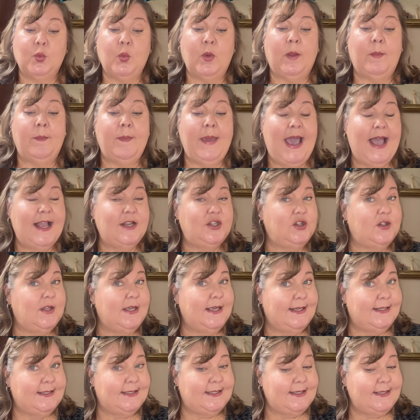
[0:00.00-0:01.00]
will match the
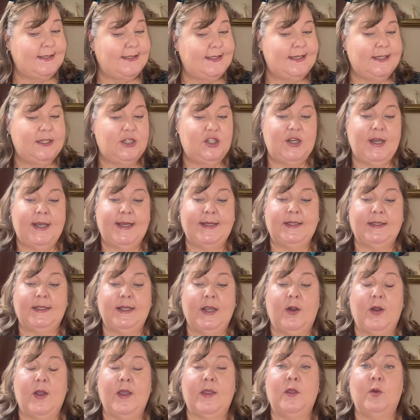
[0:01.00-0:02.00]
existing
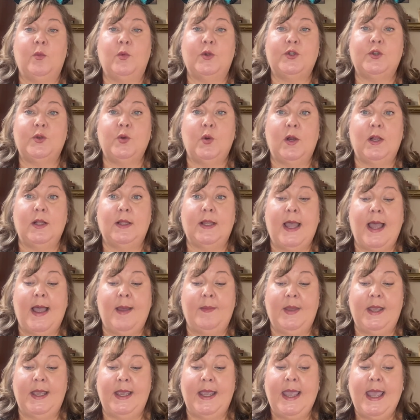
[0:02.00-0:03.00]
chandelier in the resort
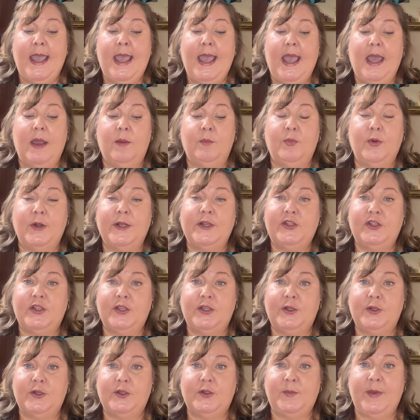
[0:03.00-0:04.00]
lobby and bridge the
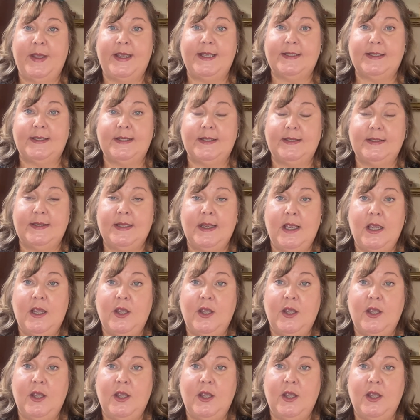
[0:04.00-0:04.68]
two spaces.